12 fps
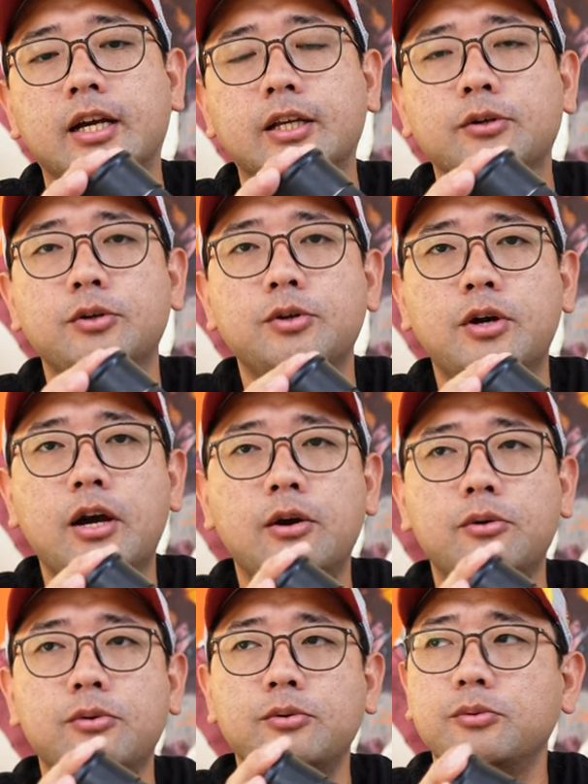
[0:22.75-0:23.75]
I don't know
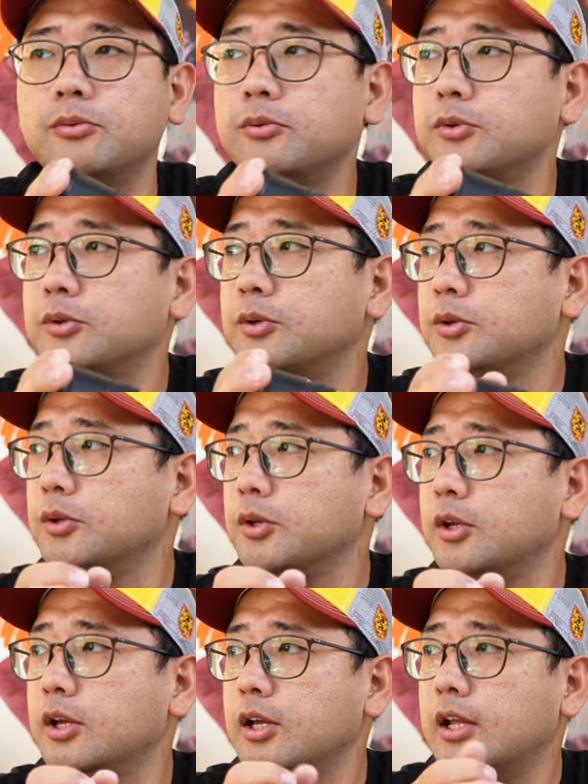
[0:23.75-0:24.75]
how,
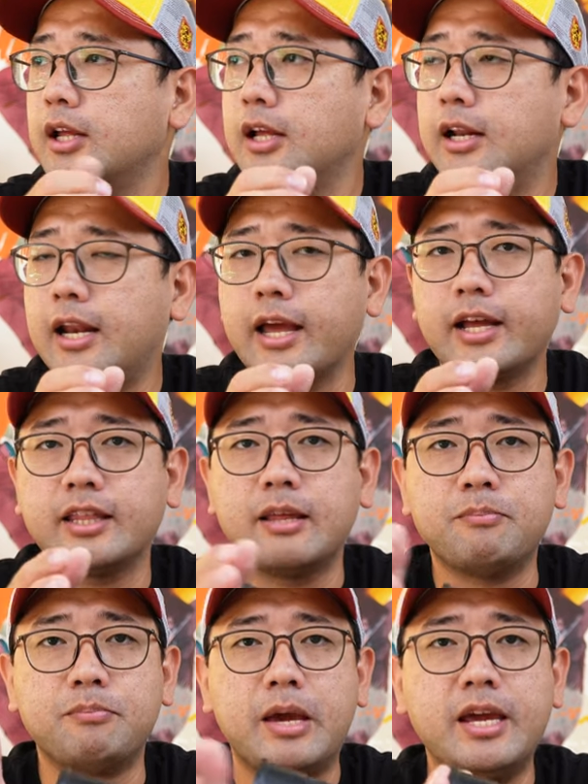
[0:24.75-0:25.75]
like at
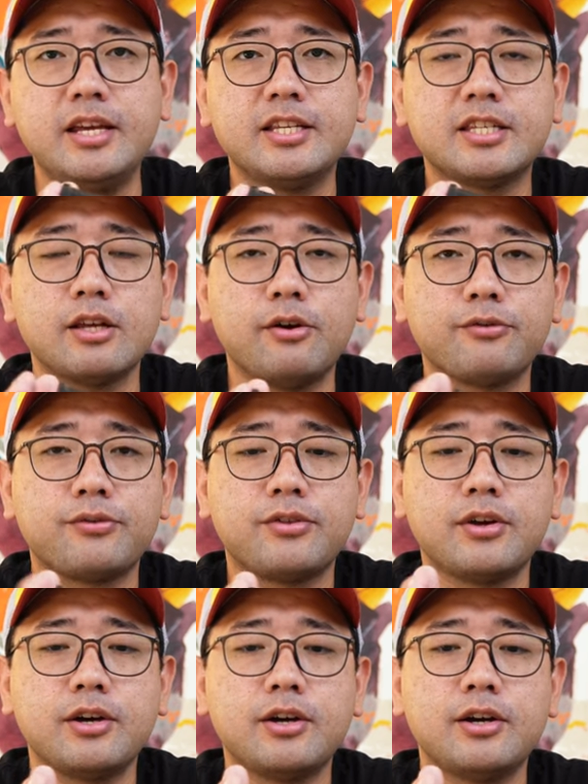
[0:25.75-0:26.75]
the base
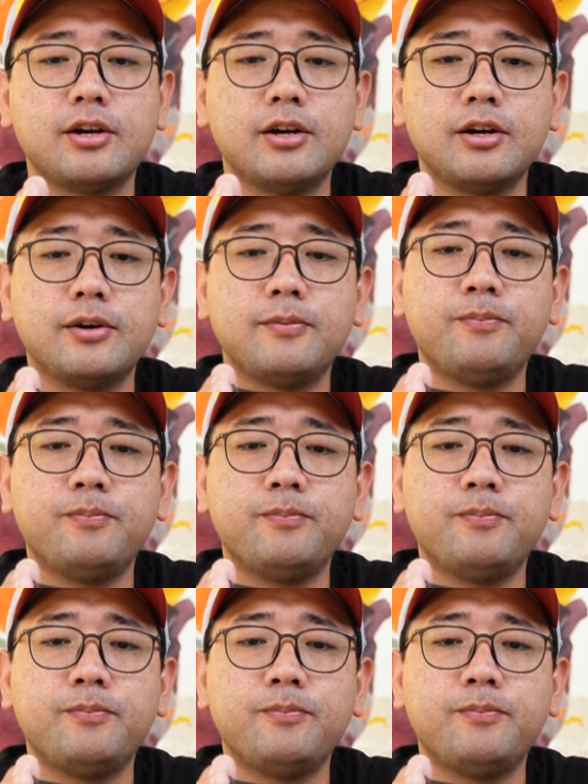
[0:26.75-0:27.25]
of the,